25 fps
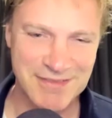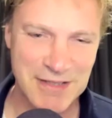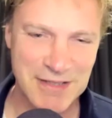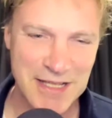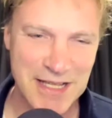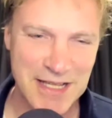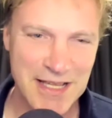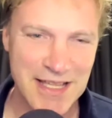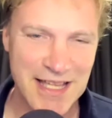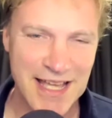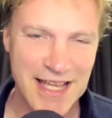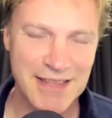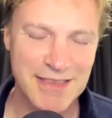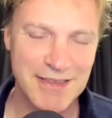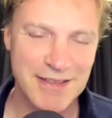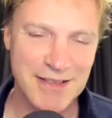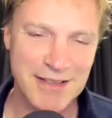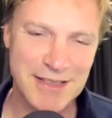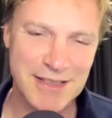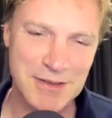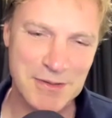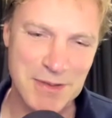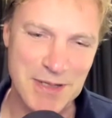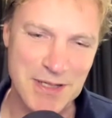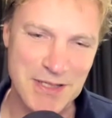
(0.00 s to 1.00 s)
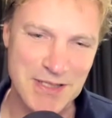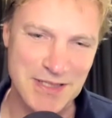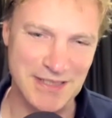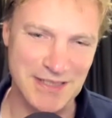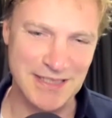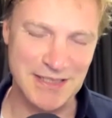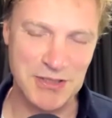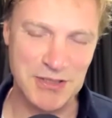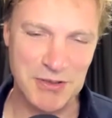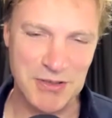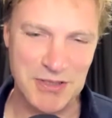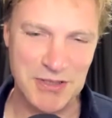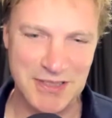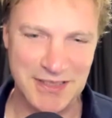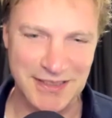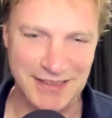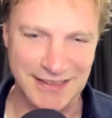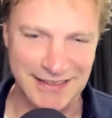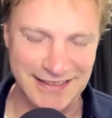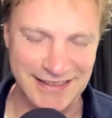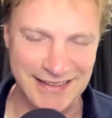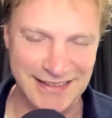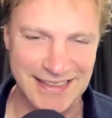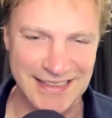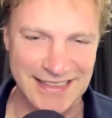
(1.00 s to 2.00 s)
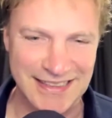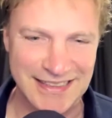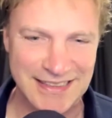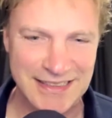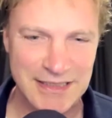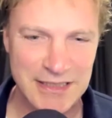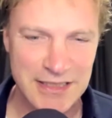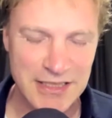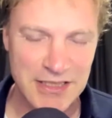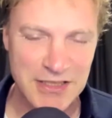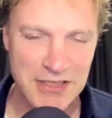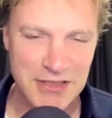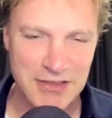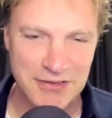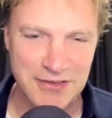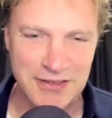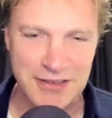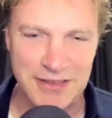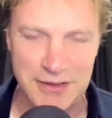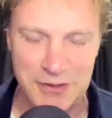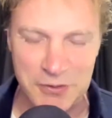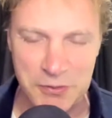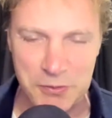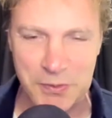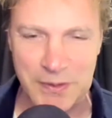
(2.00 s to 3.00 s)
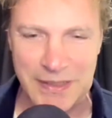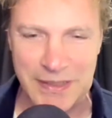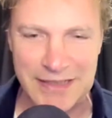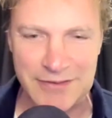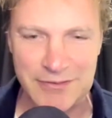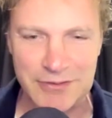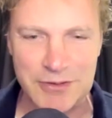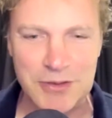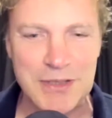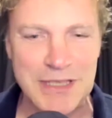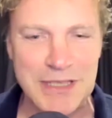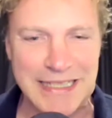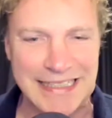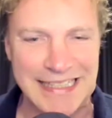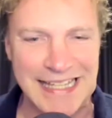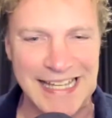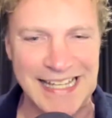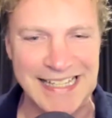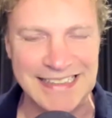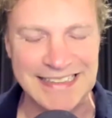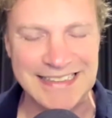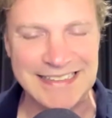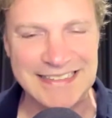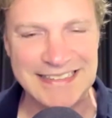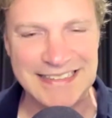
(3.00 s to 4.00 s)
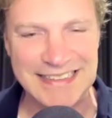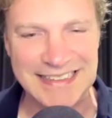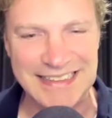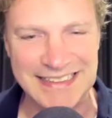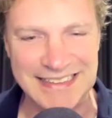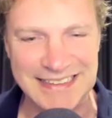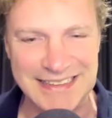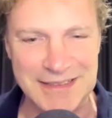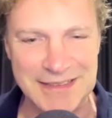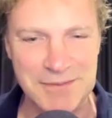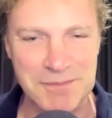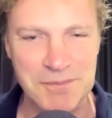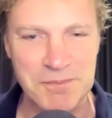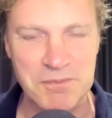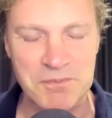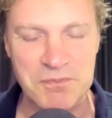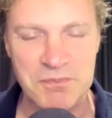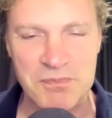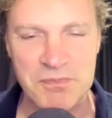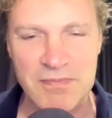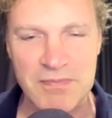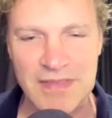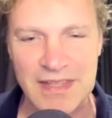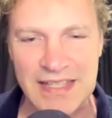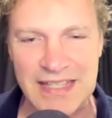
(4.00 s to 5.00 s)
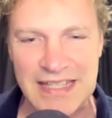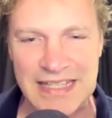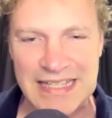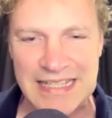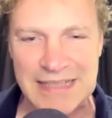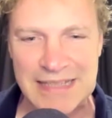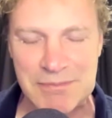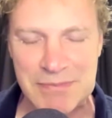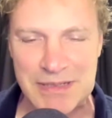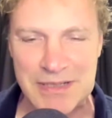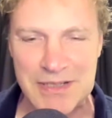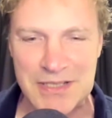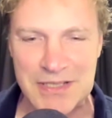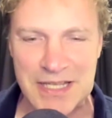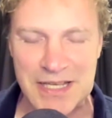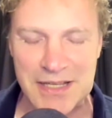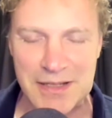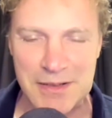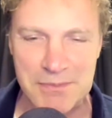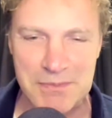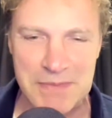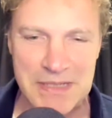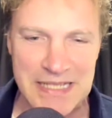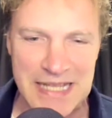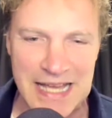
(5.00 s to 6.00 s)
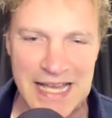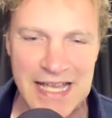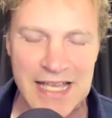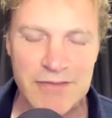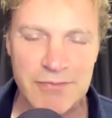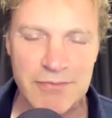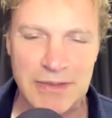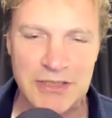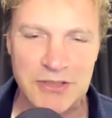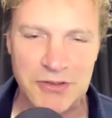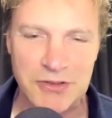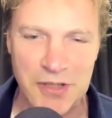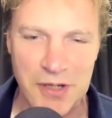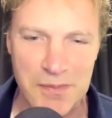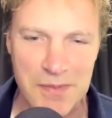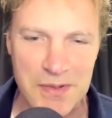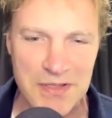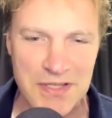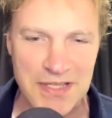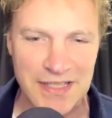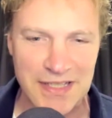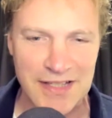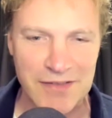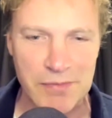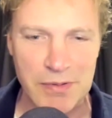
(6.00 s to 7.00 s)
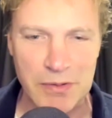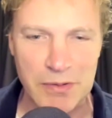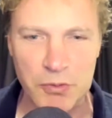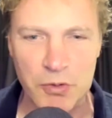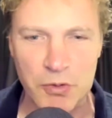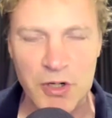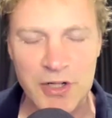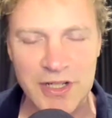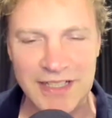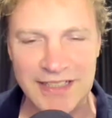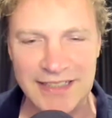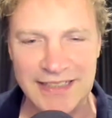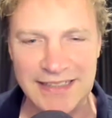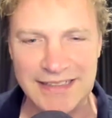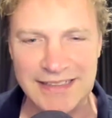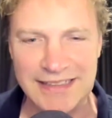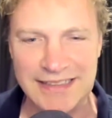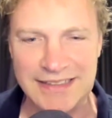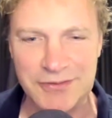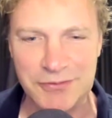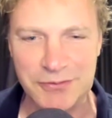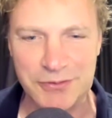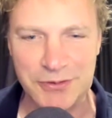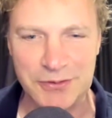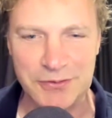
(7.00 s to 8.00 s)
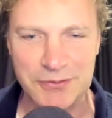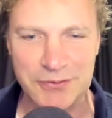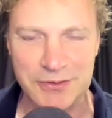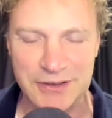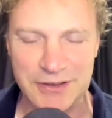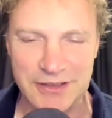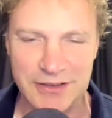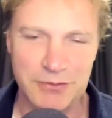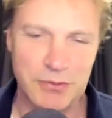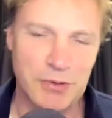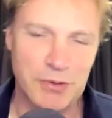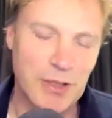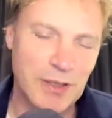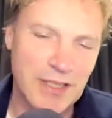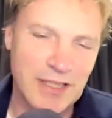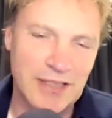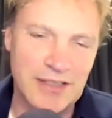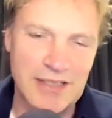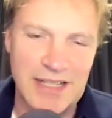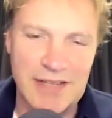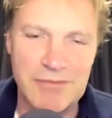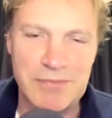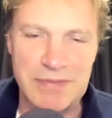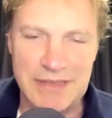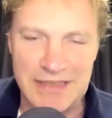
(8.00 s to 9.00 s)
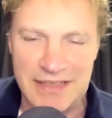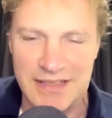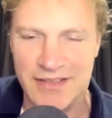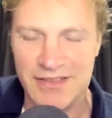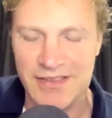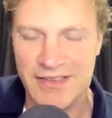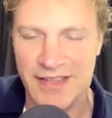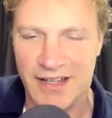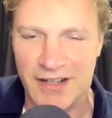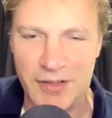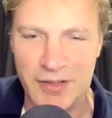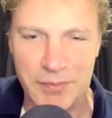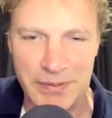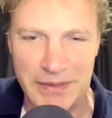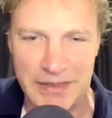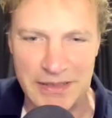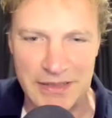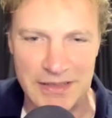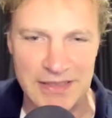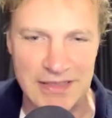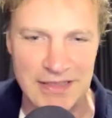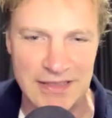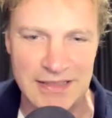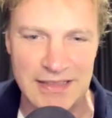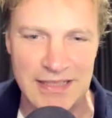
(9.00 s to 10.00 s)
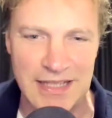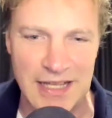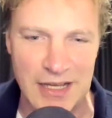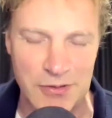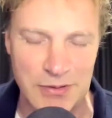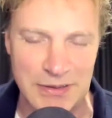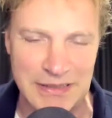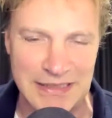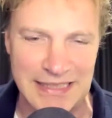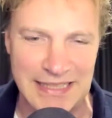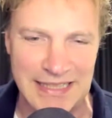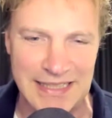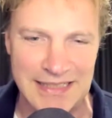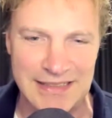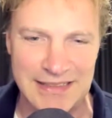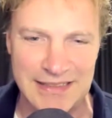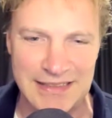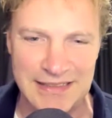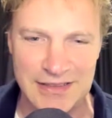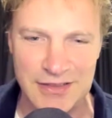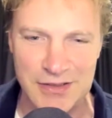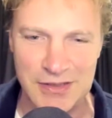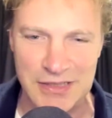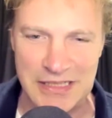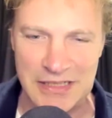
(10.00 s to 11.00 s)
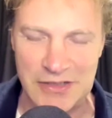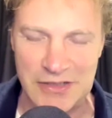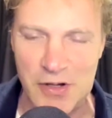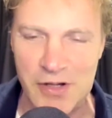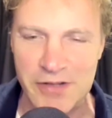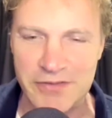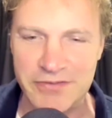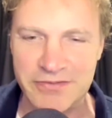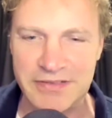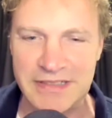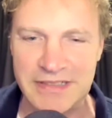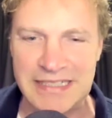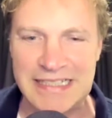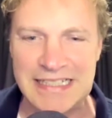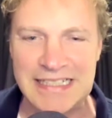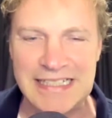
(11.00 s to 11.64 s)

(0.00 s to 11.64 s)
Well, I thought that was an interesting way of looking at it, because I mean, I have my traumas and I've been working in it for. I've been in therapy now and then, on and off,